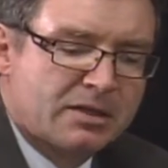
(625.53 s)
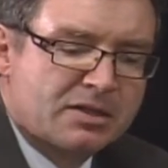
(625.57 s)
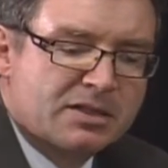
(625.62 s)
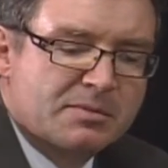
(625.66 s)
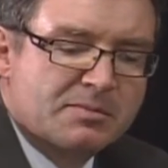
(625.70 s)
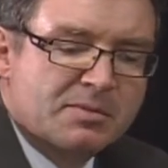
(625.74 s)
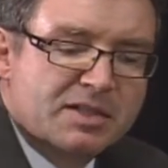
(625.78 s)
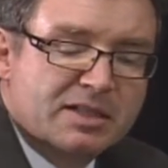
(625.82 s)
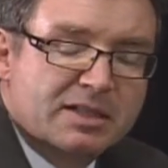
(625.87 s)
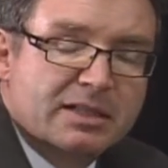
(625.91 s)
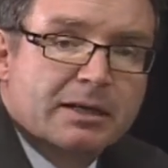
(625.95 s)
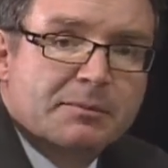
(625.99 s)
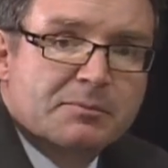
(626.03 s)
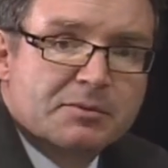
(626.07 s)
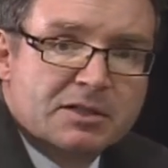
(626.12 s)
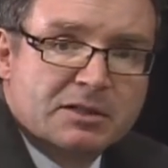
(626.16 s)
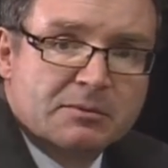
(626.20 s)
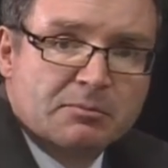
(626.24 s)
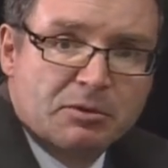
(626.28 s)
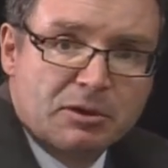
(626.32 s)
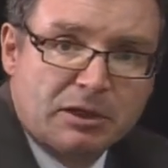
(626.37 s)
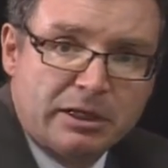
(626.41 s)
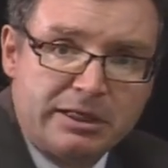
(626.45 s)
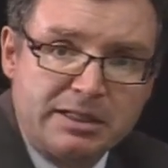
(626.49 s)
steps
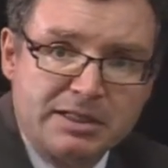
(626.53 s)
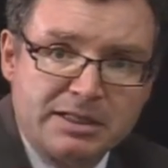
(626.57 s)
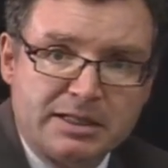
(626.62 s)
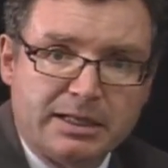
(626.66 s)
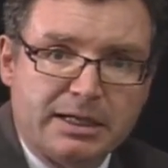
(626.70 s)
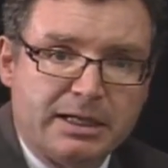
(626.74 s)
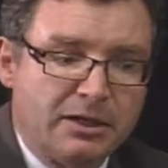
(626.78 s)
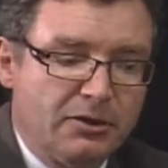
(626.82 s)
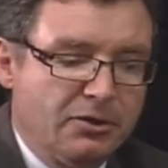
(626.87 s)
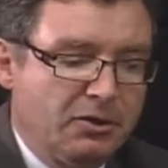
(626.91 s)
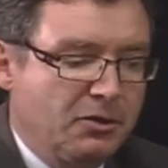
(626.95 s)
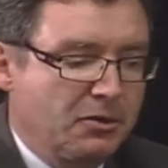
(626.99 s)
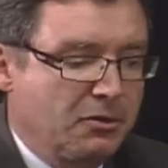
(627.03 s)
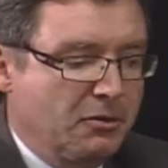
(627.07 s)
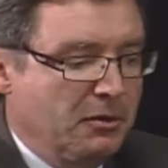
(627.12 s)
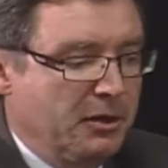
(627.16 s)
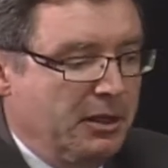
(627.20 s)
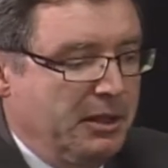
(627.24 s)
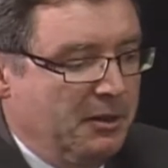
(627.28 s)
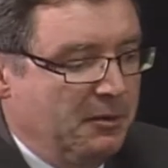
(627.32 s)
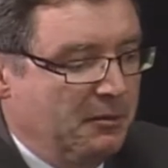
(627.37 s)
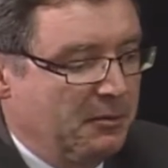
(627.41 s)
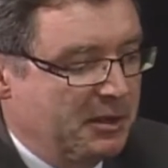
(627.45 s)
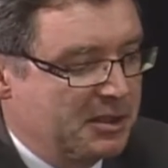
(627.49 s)
in place to how you
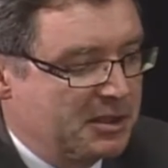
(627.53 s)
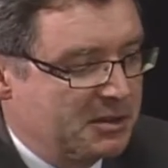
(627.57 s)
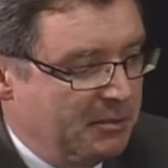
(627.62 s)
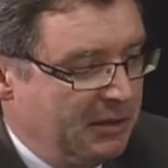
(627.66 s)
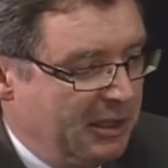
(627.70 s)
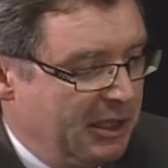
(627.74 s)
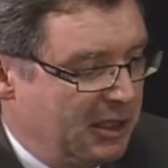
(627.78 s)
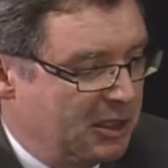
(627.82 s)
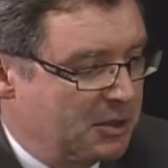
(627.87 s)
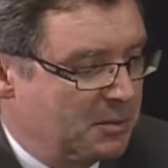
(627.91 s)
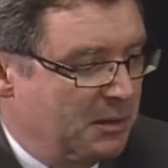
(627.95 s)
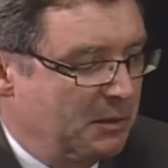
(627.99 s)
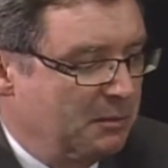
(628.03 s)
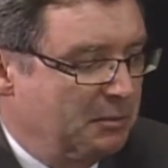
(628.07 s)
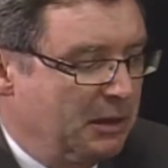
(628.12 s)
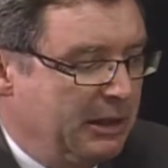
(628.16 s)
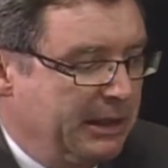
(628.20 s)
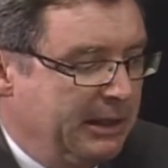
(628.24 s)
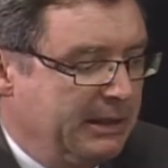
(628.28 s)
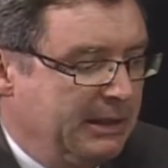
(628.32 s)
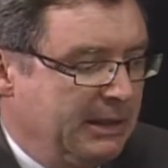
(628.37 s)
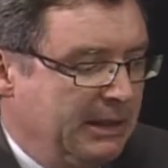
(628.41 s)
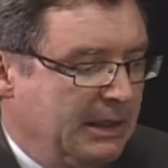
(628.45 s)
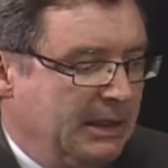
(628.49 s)
create a risk management
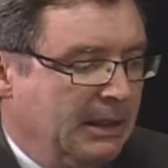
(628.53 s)
plan.